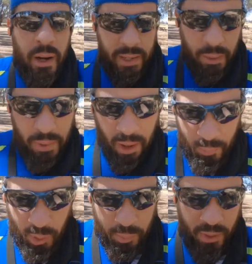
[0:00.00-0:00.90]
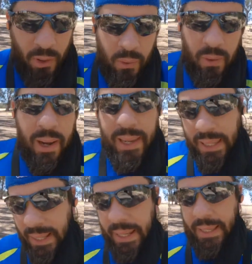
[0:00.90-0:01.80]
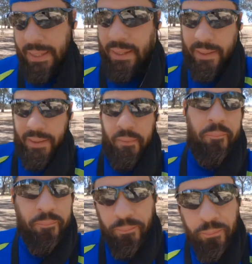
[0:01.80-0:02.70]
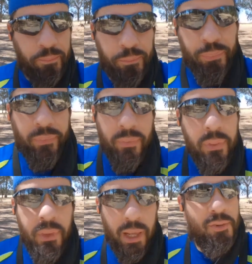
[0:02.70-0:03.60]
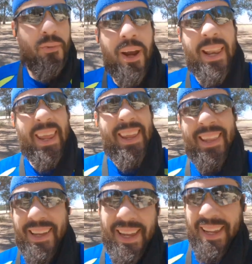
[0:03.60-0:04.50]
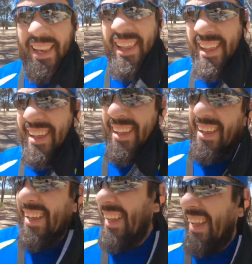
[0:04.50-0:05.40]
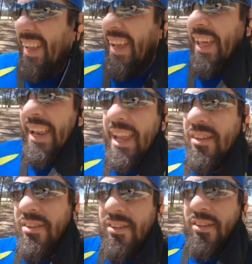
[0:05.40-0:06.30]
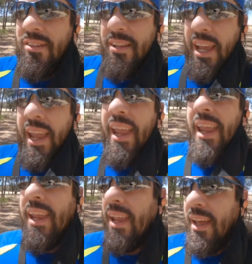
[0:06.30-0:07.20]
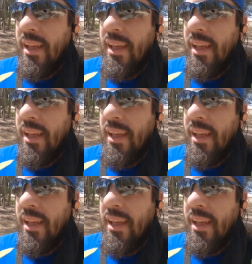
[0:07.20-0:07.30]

Alright, here we are at Point Pinole, and it's Friday again, and I guess this is day